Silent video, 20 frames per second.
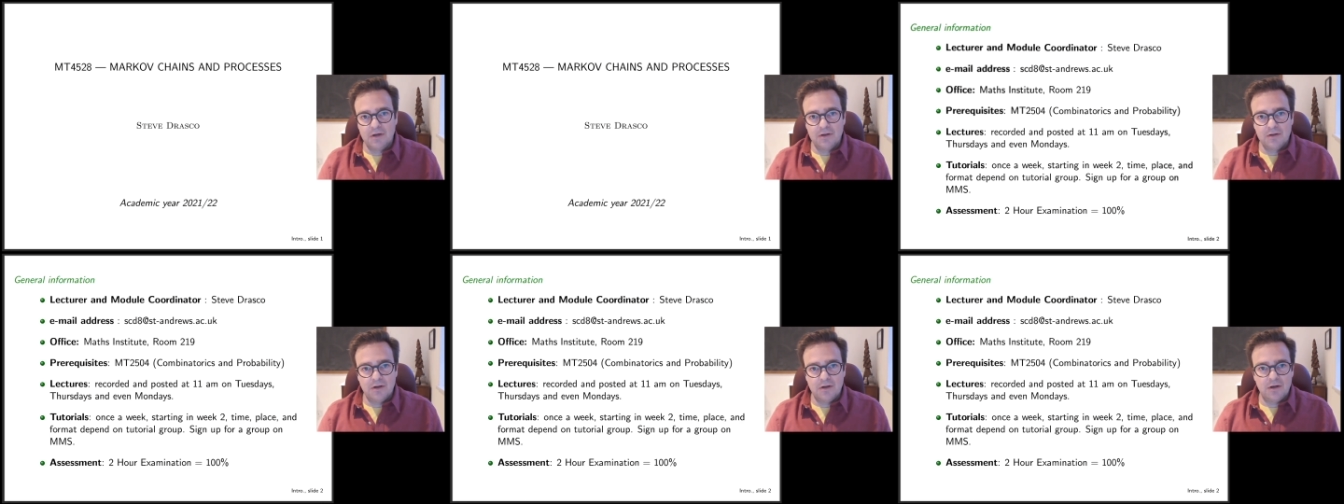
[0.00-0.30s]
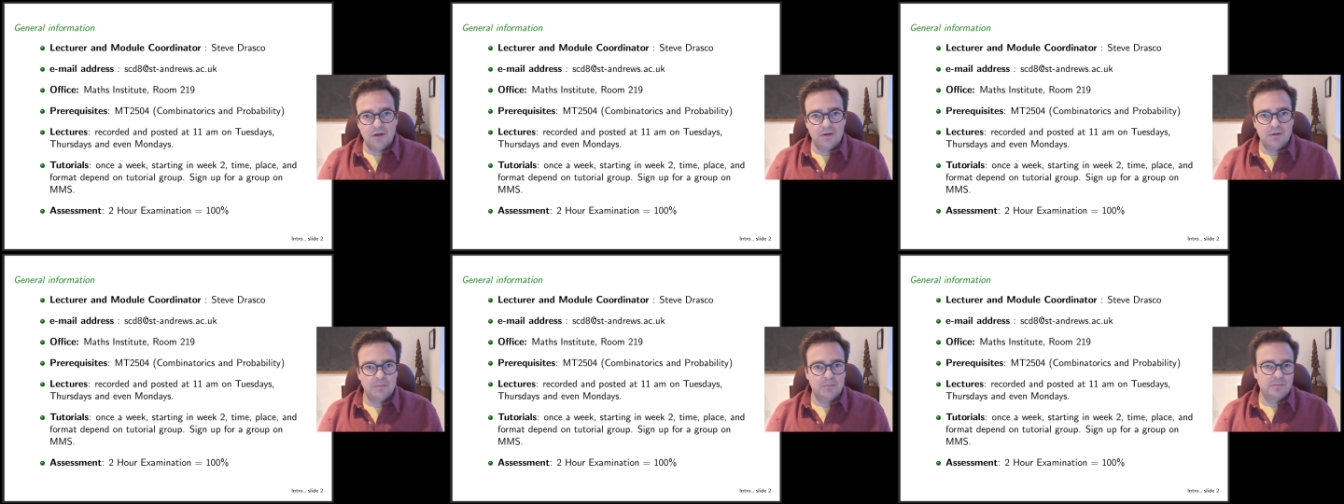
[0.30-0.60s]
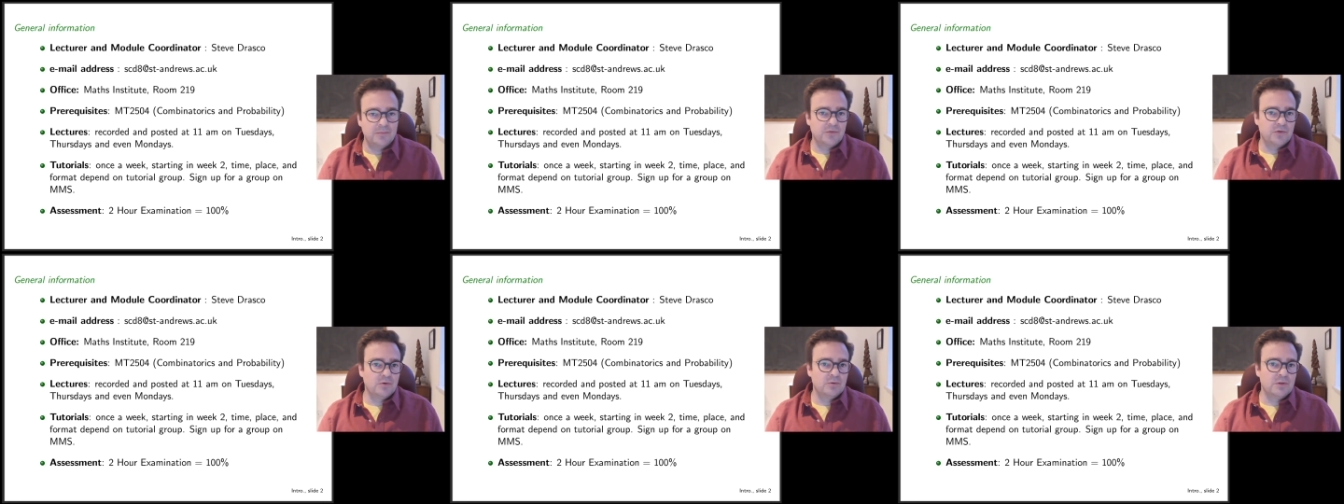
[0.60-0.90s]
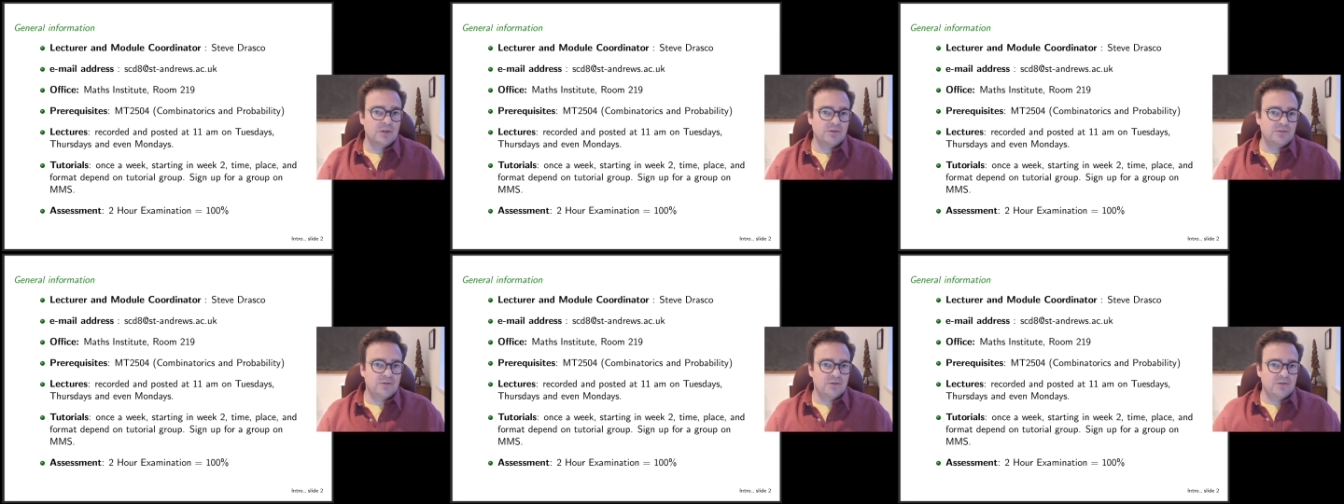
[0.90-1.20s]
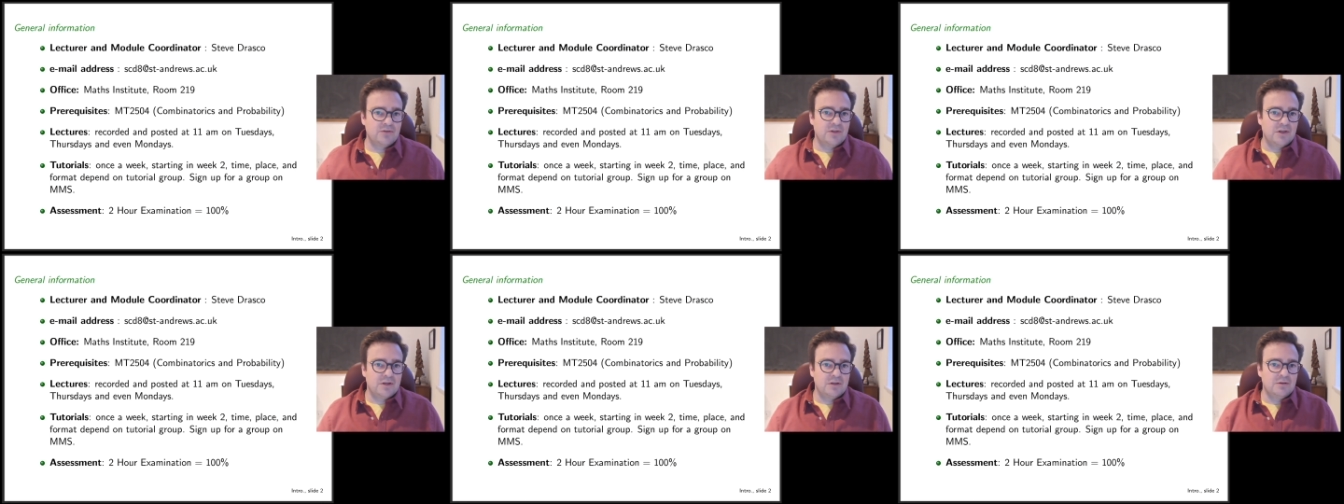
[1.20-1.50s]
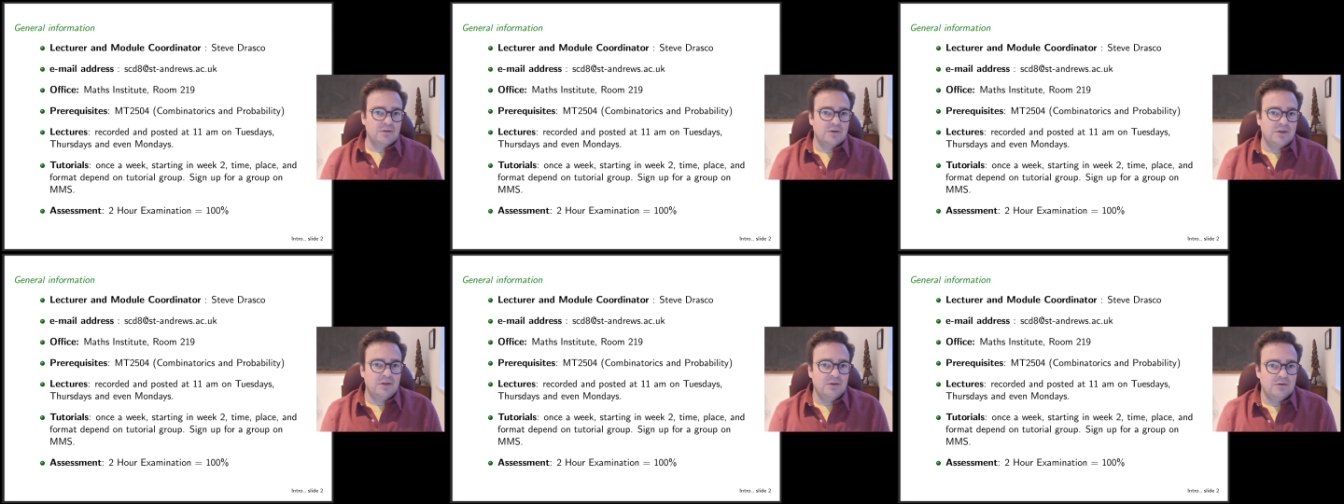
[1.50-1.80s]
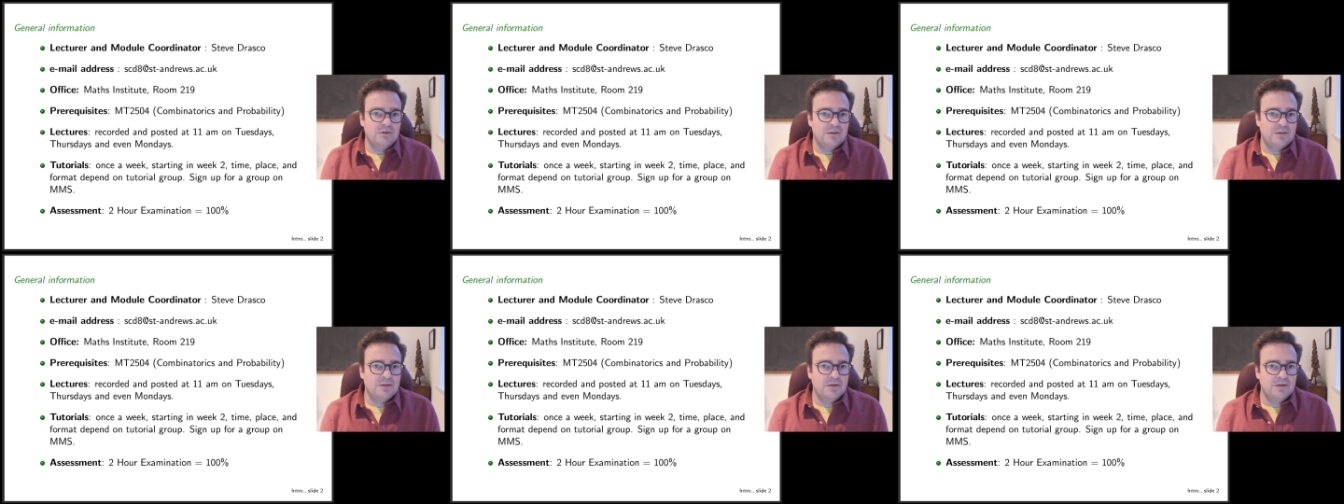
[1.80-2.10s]
Um, so let's just take a look
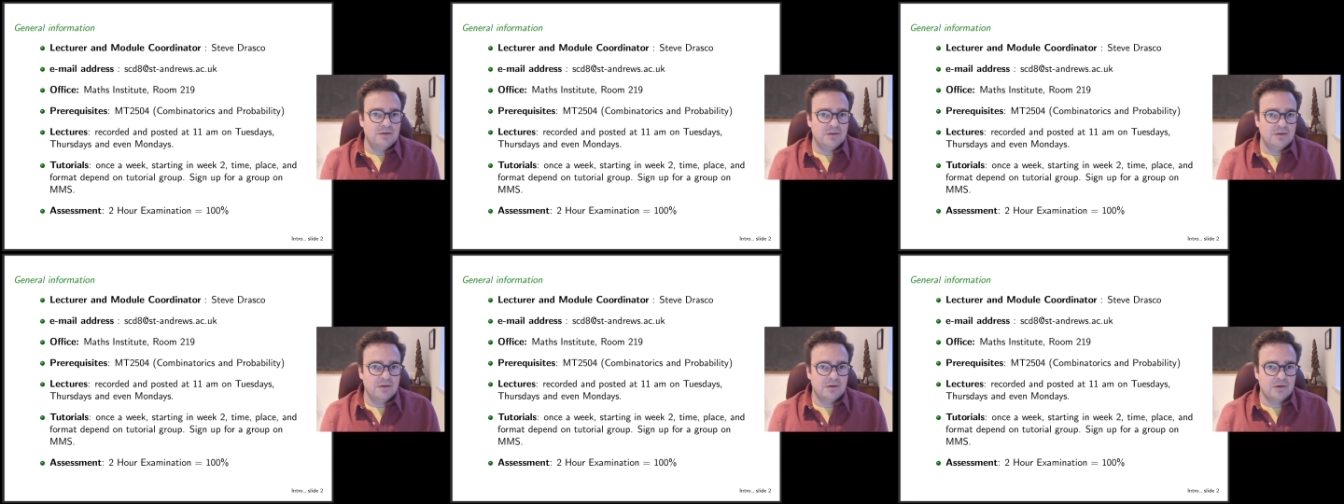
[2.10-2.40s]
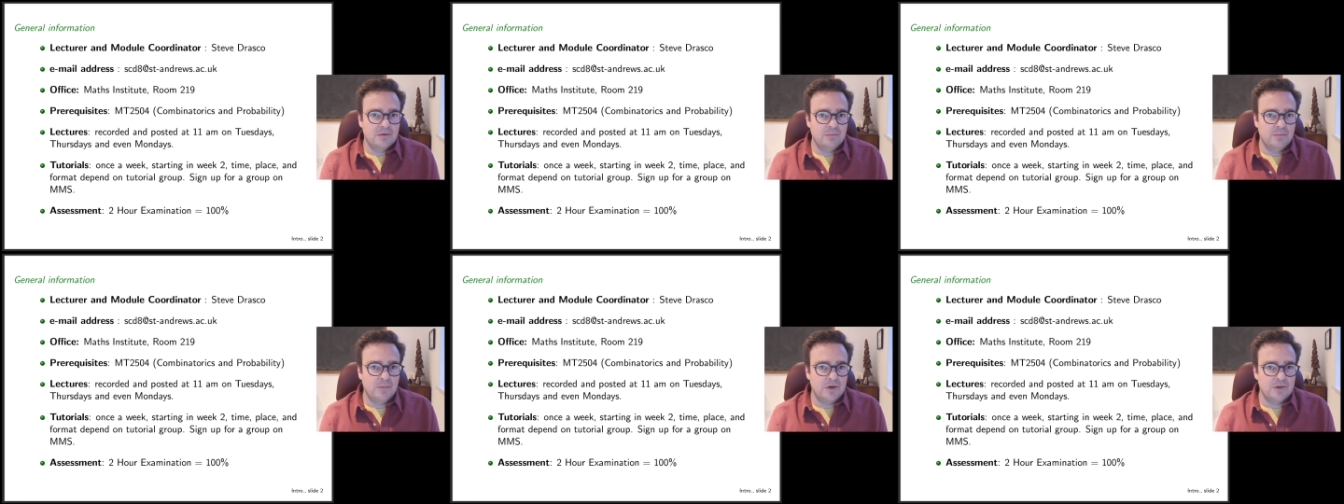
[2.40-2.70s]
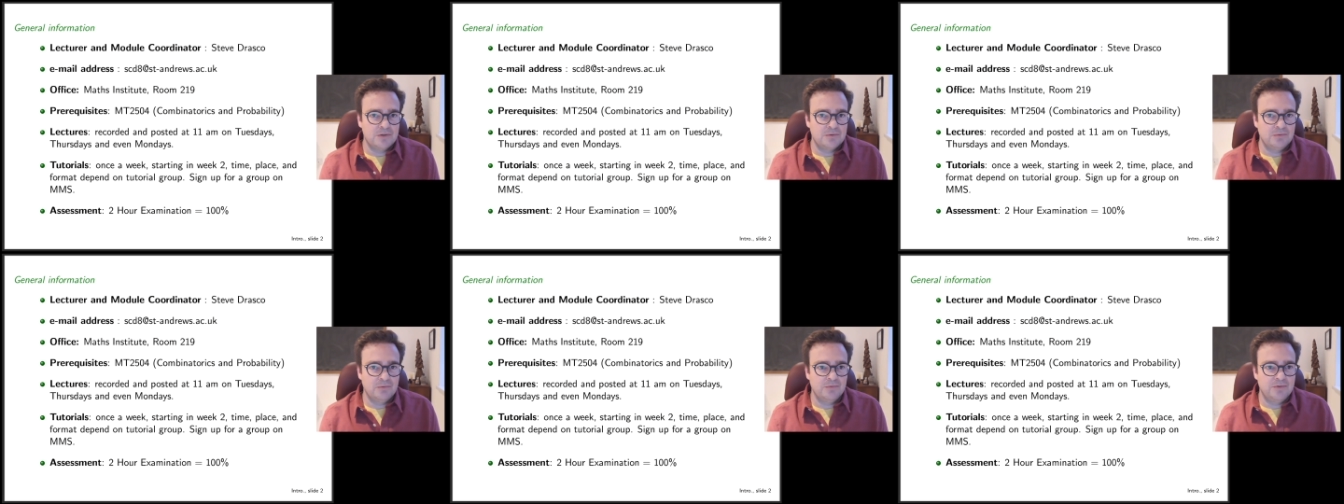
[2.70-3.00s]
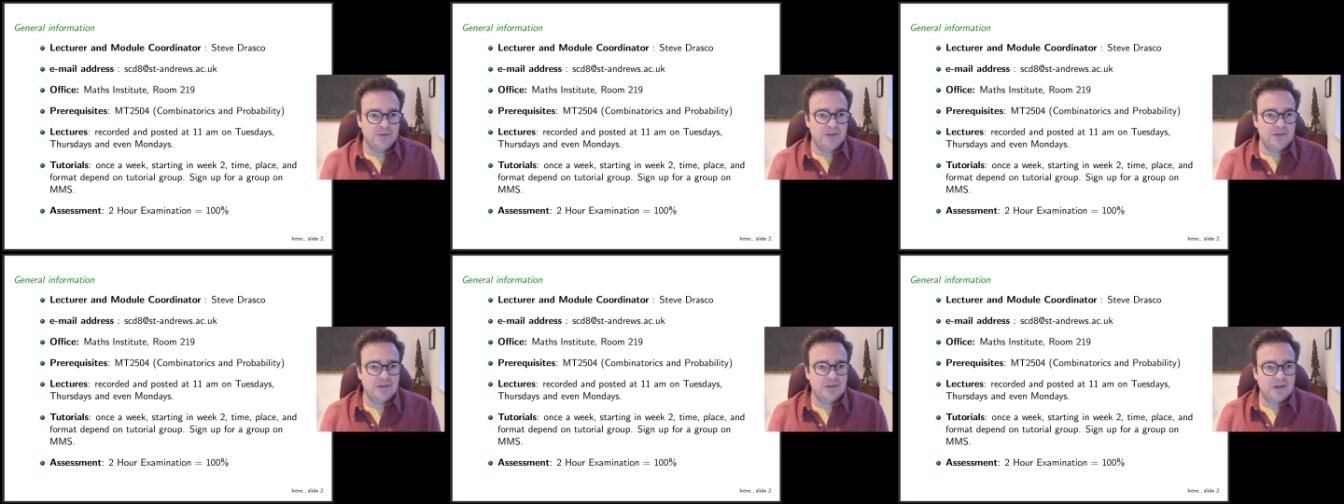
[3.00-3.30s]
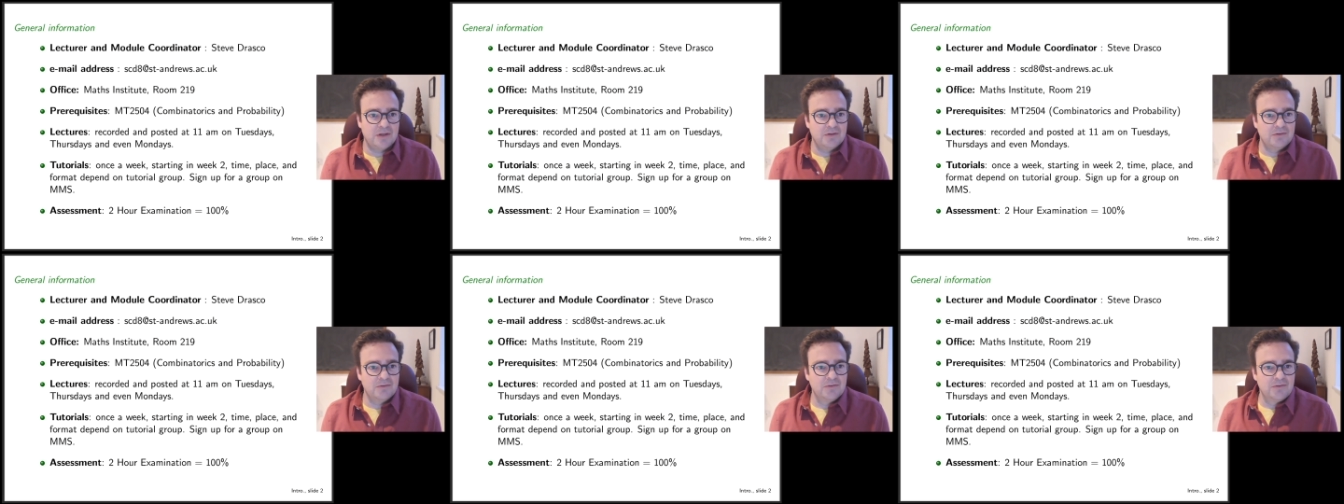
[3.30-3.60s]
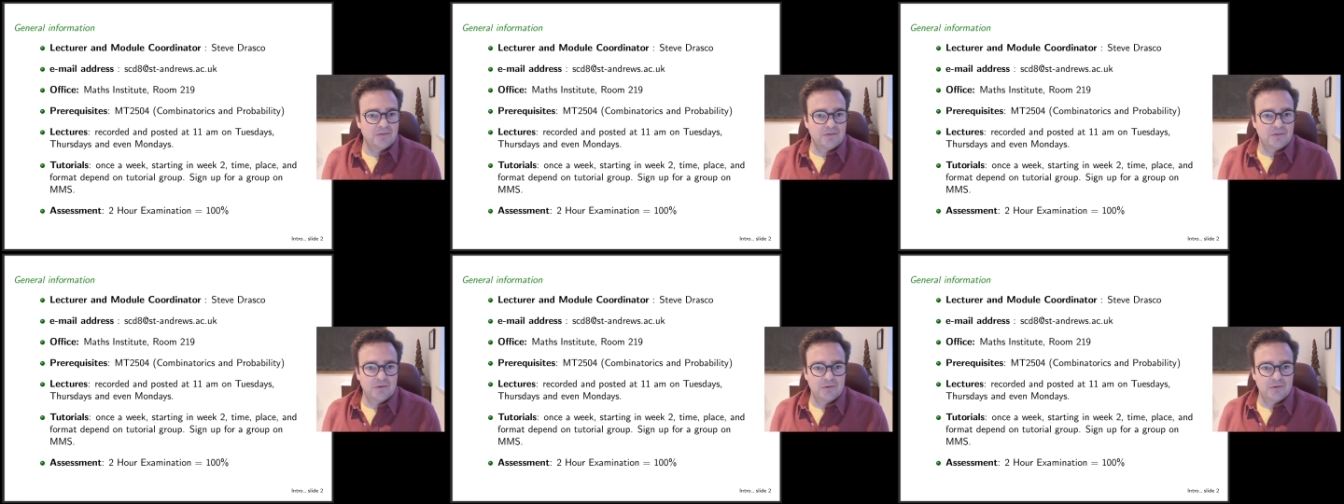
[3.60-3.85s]
here at the module details.